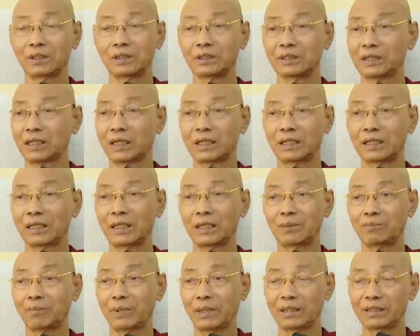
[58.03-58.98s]

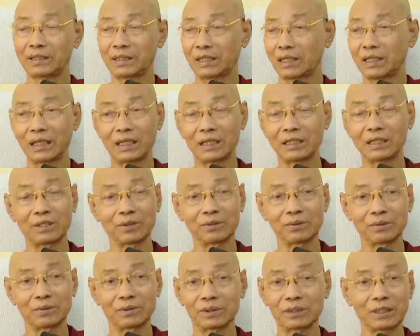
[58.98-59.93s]
Jnana panya
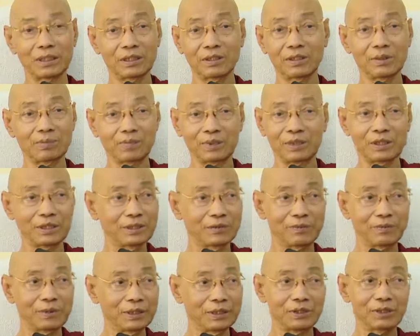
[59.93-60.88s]
alone cannot be
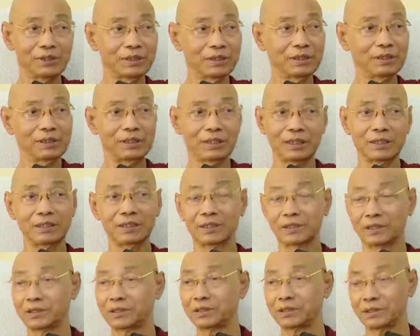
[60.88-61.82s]
differentiated.
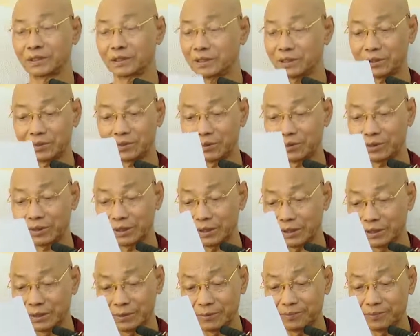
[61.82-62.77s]
It's okay.